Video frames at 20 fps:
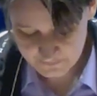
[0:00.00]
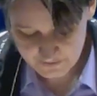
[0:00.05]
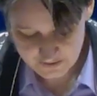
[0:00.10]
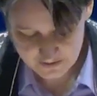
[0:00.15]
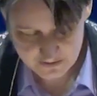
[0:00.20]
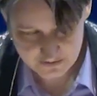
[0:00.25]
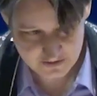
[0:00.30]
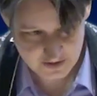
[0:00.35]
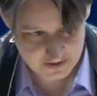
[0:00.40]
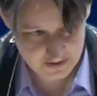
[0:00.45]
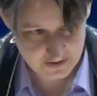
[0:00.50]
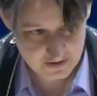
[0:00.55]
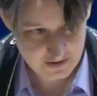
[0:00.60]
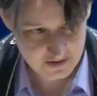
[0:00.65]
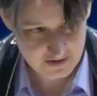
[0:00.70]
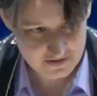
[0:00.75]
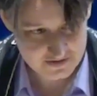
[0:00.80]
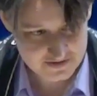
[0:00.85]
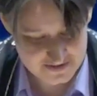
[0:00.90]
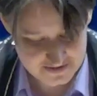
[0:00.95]

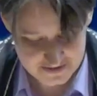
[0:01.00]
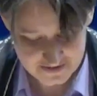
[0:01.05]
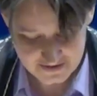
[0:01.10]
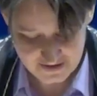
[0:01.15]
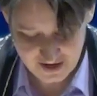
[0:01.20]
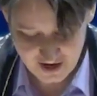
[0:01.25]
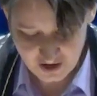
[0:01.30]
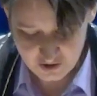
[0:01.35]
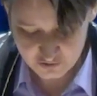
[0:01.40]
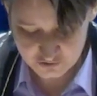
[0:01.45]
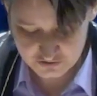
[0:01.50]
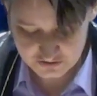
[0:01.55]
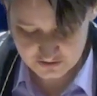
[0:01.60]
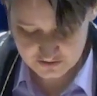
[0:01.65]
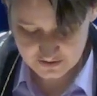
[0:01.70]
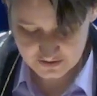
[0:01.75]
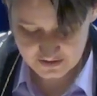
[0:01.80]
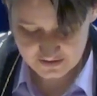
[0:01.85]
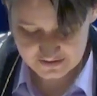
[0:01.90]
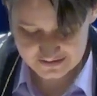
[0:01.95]
they seek
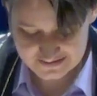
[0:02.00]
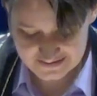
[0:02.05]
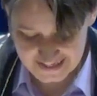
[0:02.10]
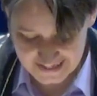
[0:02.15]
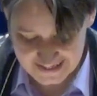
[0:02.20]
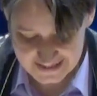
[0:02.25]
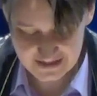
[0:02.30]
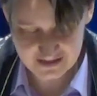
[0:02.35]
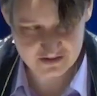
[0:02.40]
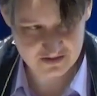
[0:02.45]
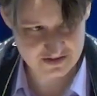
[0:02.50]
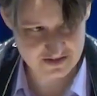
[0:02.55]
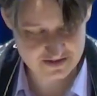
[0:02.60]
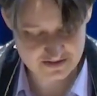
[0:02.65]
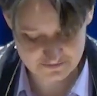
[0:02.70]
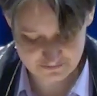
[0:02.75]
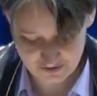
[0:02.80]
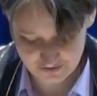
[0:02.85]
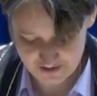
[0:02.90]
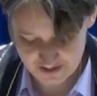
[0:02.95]
out
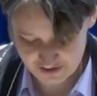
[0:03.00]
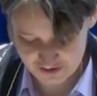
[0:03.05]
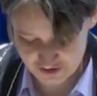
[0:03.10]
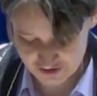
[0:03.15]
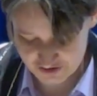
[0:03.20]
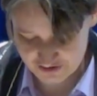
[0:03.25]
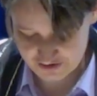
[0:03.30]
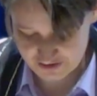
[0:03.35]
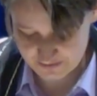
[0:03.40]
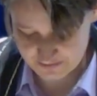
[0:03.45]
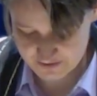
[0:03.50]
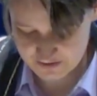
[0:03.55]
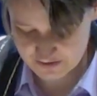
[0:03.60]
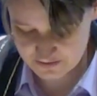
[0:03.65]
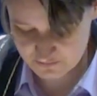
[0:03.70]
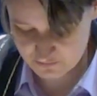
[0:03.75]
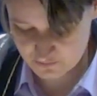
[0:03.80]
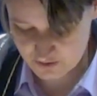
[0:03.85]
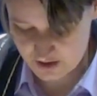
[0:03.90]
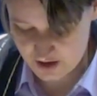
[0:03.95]
thankless relationships
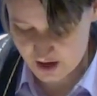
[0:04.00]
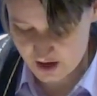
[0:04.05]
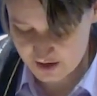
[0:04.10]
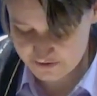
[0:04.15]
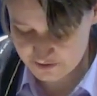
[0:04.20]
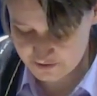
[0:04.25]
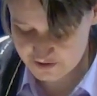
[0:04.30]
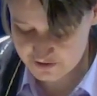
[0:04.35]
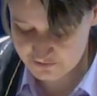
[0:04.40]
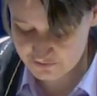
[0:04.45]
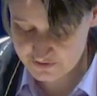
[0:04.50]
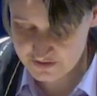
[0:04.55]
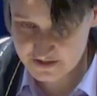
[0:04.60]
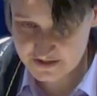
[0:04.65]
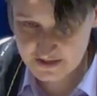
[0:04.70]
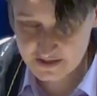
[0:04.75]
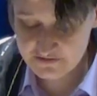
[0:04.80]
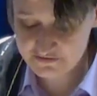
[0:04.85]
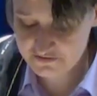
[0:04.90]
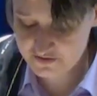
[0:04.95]
where others
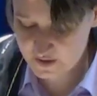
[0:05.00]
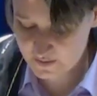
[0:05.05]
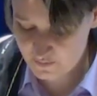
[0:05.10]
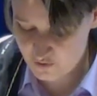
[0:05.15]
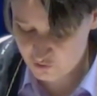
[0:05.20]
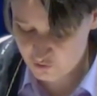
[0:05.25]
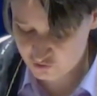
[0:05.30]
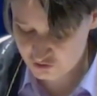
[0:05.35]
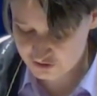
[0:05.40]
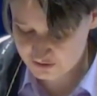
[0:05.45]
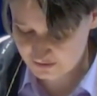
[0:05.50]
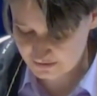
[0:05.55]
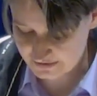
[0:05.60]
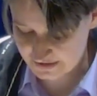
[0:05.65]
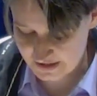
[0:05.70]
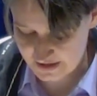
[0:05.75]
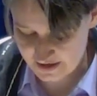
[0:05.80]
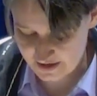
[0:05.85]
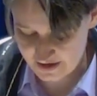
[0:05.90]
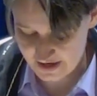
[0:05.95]
receive their emotional
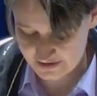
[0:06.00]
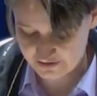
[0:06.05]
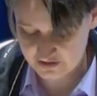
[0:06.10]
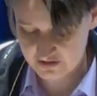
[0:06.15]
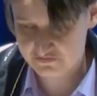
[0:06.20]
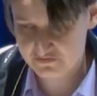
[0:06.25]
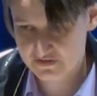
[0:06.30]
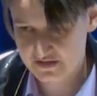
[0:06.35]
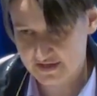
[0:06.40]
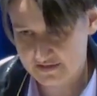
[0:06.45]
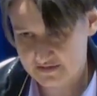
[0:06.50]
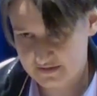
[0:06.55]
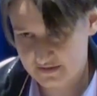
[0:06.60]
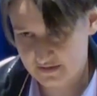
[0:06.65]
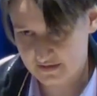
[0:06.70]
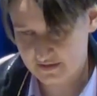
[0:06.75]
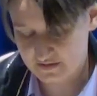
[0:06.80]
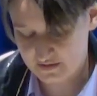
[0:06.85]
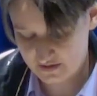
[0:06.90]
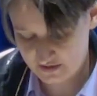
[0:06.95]
care and give
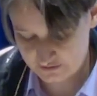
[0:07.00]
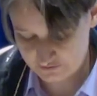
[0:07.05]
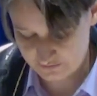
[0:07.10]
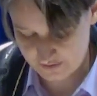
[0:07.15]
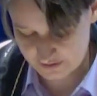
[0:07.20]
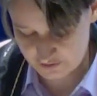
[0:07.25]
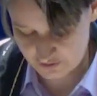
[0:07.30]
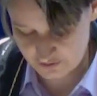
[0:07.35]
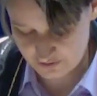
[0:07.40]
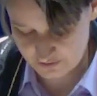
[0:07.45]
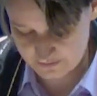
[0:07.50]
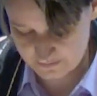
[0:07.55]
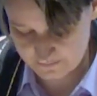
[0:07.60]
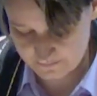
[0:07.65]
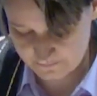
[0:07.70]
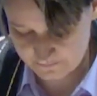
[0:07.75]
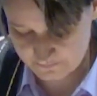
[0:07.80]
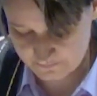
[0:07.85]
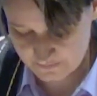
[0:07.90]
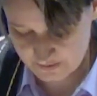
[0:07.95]
nothing in return.
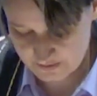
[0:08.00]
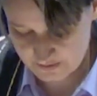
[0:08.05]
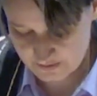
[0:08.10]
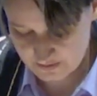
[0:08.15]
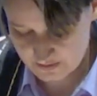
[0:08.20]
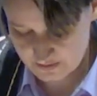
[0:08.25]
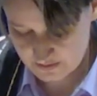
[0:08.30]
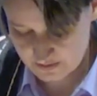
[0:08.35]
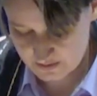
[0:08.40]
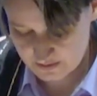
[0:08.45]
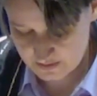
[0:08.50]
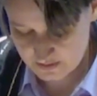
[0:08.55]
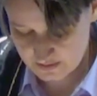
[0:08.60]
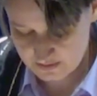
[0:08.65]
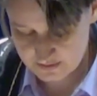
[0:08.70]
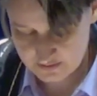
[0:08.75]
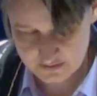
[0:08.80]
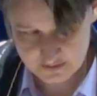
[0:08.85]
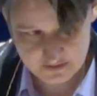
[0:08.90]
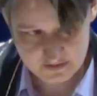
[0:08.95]

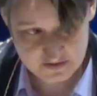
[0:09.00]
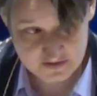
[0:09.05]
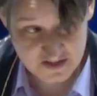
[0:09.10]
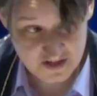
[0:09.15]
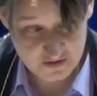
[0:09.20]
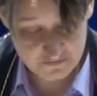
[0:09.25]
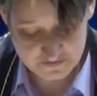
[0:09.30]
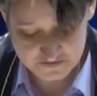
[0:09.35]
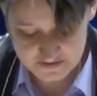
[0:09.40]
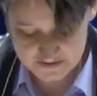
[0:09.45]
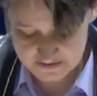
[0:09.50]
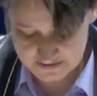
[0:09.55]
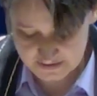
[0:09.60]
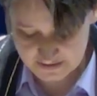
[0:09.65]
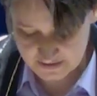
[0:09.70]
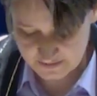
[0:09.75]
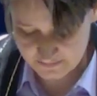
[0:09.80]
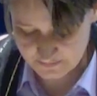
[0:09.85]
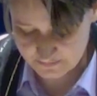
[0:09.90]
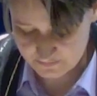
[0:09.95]

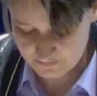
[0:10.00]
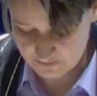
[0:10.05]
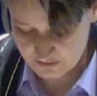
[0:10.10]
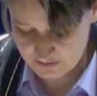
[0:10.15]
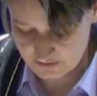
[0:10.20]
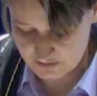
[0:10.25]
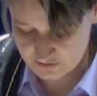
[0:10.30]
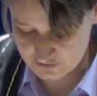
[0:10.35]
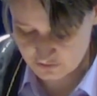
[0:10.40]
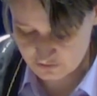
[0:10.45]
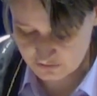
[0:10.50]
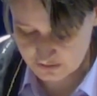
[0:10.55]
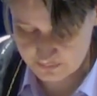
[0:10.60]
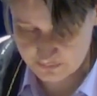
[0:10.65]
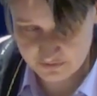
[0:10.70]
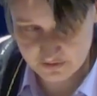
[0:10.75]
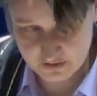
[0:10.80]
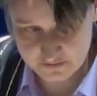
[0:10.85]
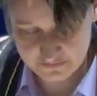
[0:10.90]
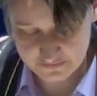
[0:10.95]
Self-esteem is only
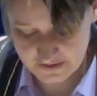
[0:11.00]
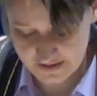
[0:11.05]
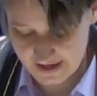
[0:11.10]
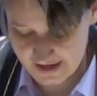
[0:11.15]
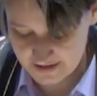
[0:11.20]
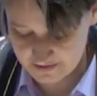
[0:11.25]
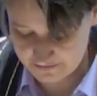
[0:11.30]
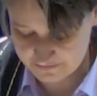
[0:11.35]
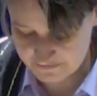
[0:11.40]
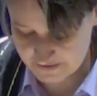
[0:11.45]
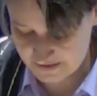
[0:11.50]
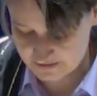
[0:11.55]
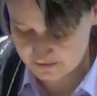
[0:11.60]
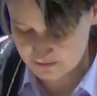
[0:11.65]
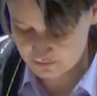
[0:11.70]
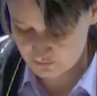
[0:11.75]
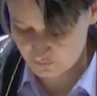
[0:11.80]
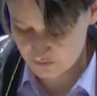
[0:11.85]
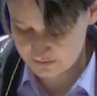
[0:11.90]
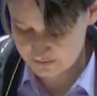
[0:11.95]
briefly
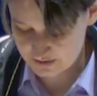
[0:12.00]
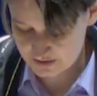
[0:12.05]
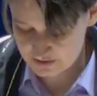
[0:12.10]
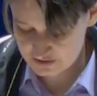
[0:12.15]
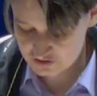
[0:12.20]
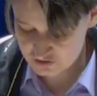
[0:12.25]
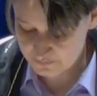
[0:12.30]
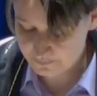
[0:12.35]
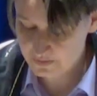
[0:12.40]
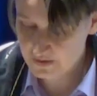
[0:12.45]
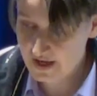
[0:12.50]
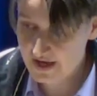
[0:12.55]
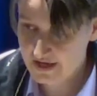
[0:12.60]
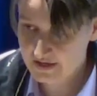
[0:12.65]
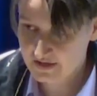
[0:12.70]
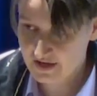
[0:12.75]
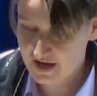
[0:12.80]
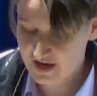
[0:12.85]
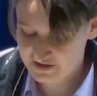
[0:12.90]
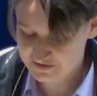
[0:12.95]
elevated when
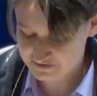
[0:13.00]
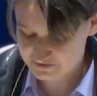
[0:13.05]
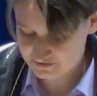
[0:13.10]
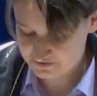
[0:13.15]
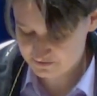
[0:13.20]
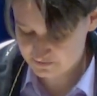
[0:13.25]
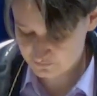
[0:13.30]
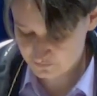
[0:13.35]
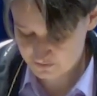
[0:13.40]
supplying others with